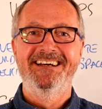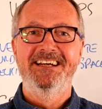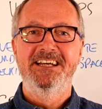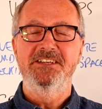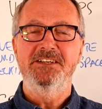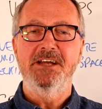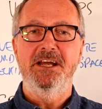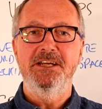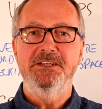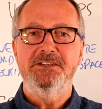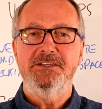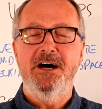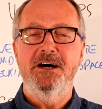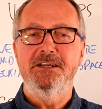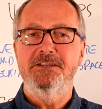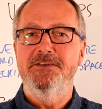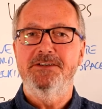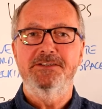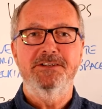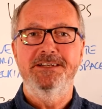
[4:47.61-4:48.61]
It's
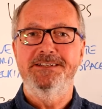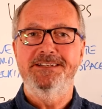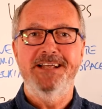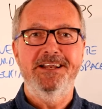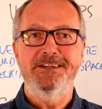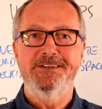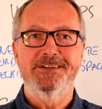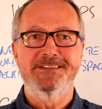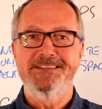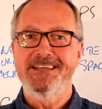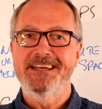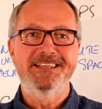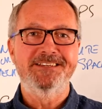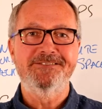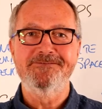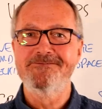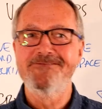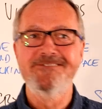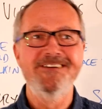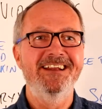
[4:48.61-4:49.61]
artificial intelligence. It's
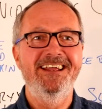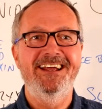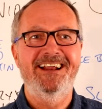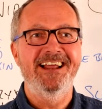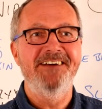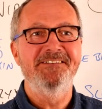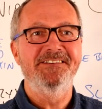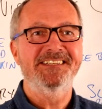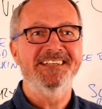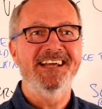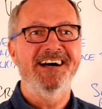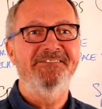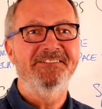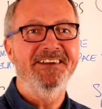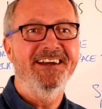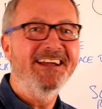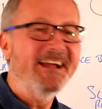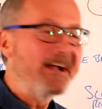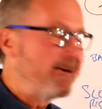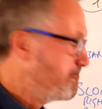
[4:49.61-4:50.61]
really clever stuff,
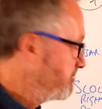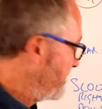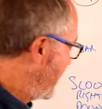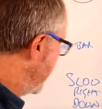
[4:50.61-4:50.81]
don't you? I